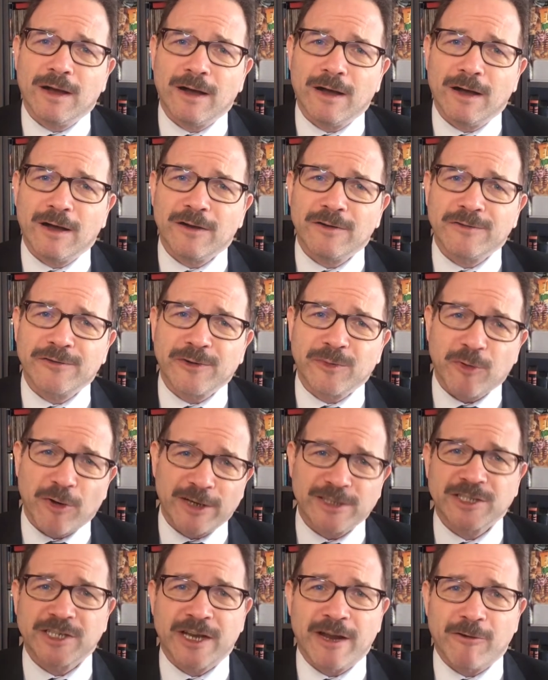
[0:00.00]
of
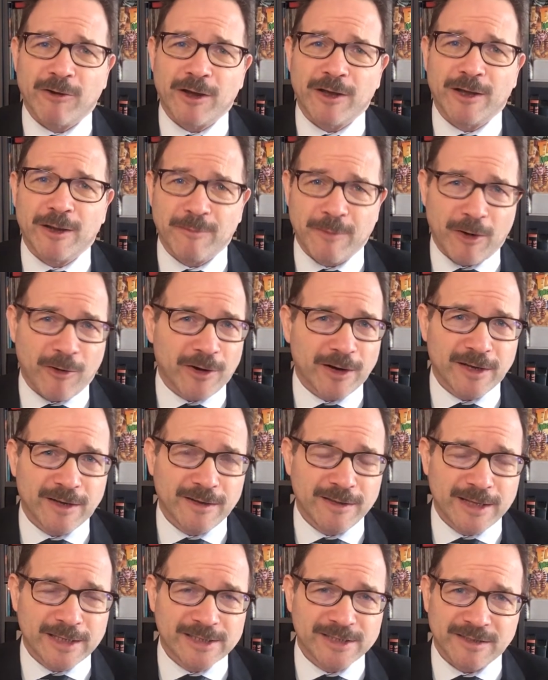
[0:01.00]
Depression era
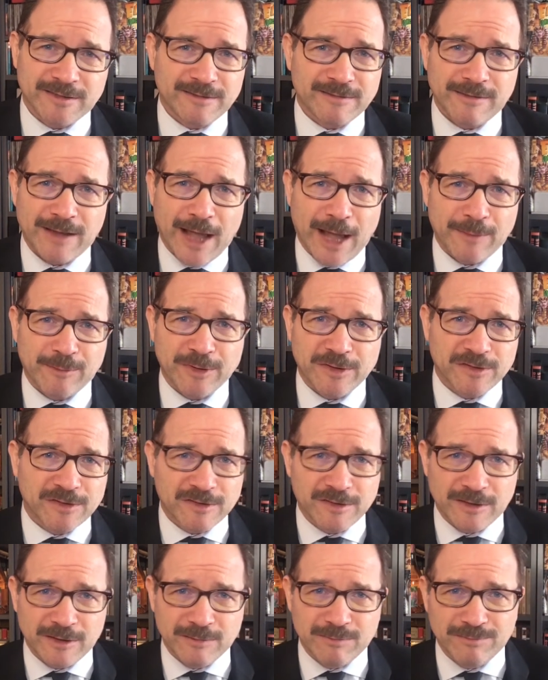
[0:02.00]
America that just
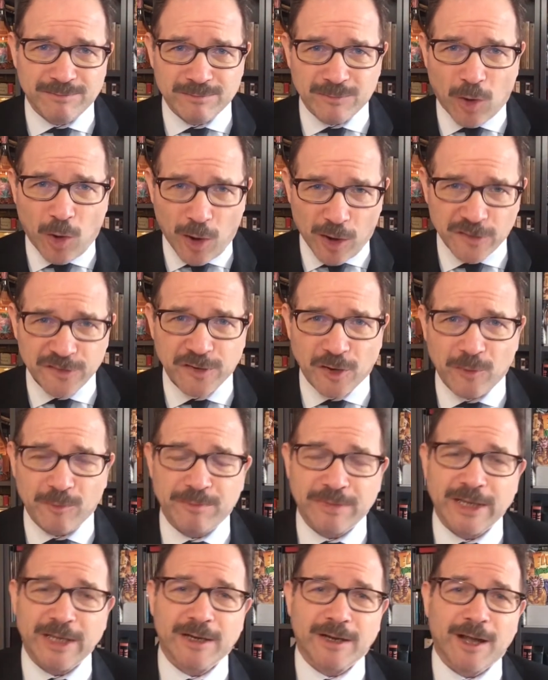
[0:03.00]
happens to also
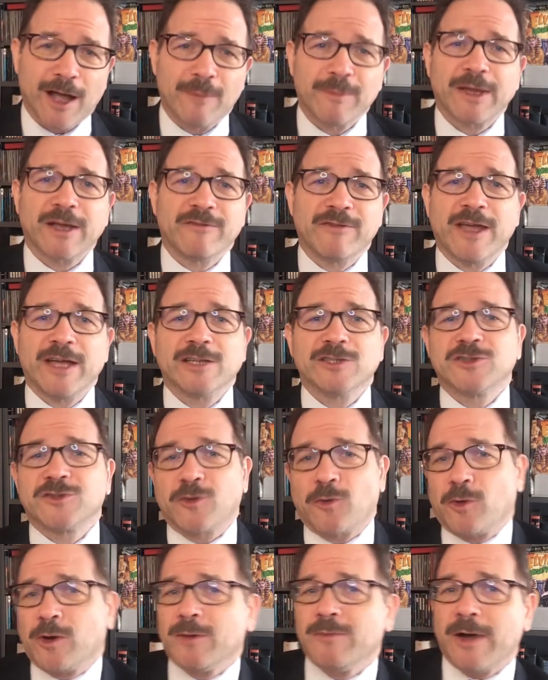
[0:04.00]
be a coming of age
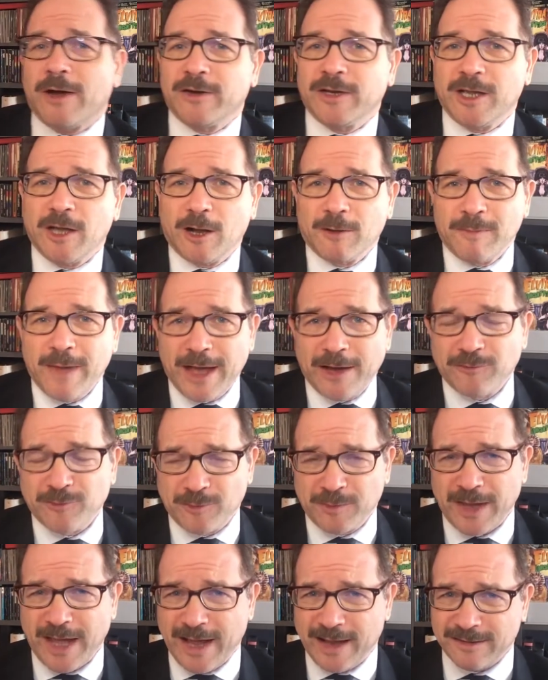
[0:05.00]
story about a young man
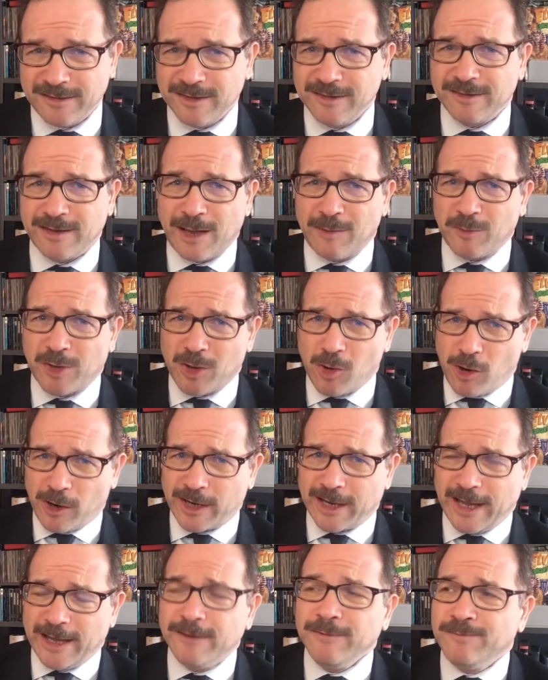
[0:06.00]
from Kansas named
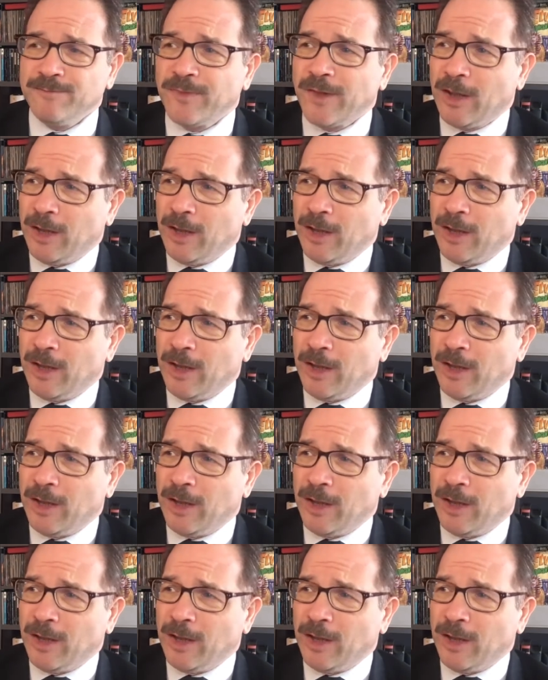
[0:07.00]
Clark Kent